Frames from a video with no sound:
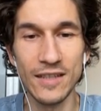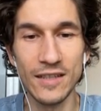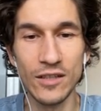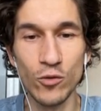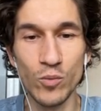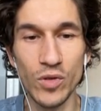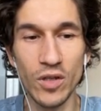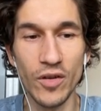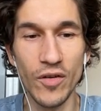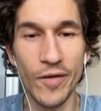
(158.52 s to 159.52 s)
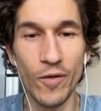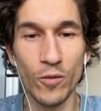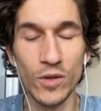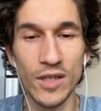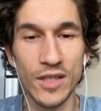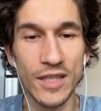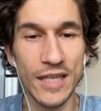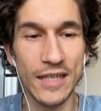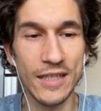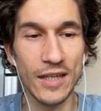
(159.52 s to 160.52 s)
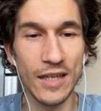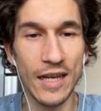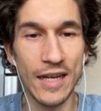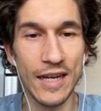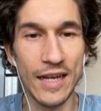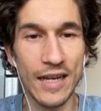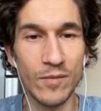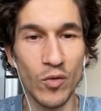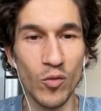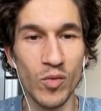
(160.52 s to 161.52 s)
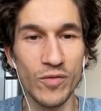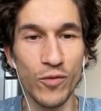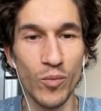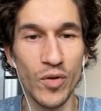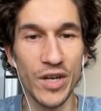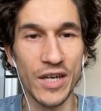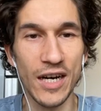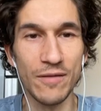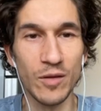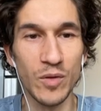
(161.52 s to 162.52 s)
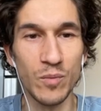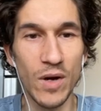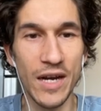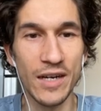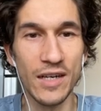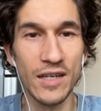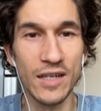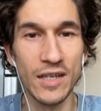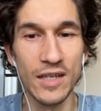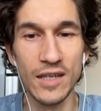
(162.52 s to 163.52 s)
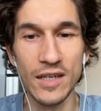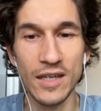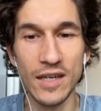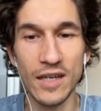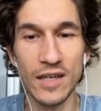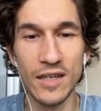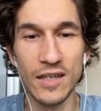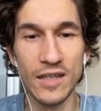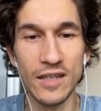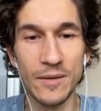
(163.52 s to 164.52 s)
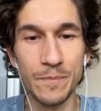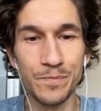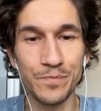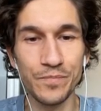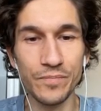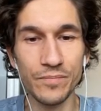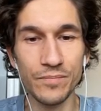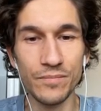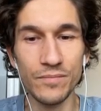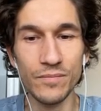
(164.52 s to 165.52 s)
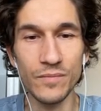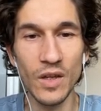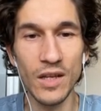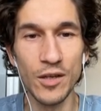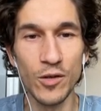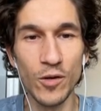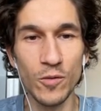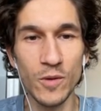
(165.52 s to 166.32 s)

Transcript: to build a road and settle and then probably for brick I will be buying, uh, you know,